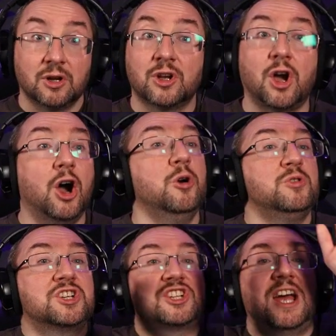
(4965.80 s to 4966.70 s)

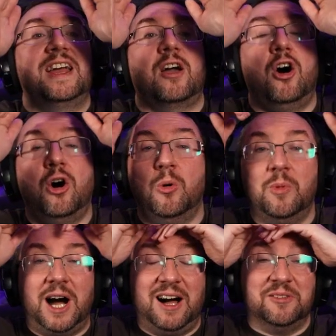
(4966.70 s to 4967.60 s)
Coach check. Oh,
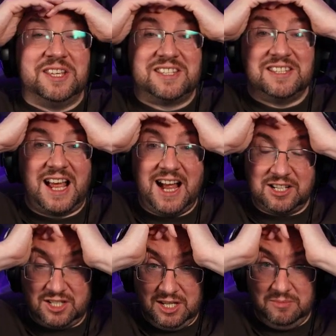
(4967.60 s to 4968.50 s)
wow. This is
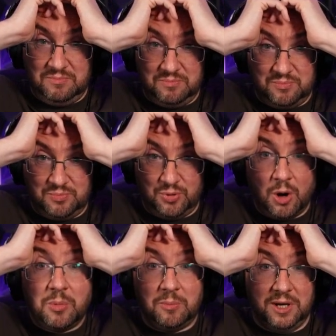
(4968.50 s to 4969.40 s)
actually
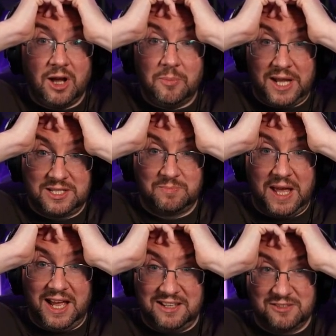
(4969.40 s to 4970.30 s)
probably our best
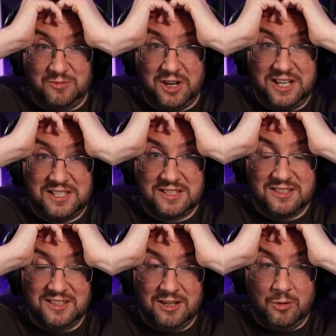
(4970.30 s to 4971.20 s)
bet, right?
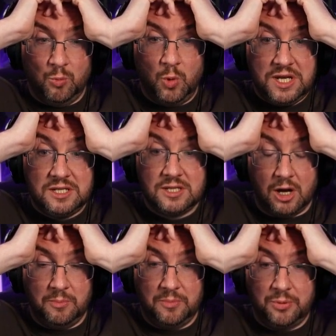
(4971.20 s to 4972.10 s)
We
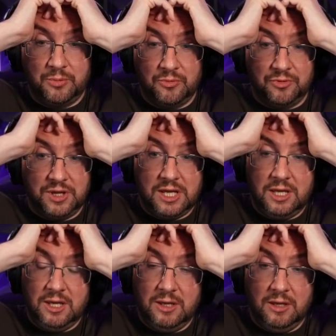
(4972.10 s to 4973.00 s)
dump
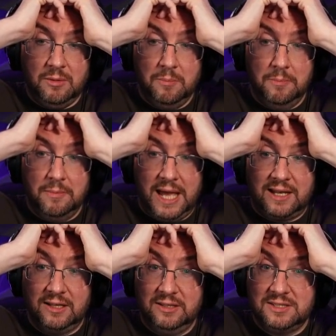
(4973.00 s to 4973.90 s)
the
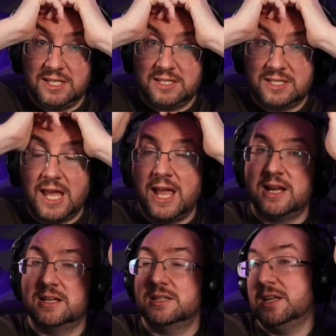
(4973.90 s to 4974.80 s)
metal
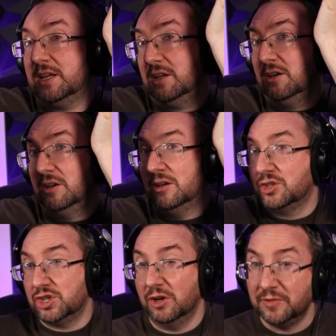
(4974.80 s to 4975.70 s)
detecting
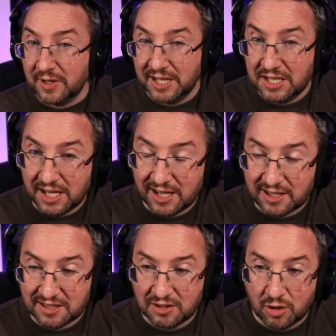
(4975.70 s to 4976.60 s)
shovel in here?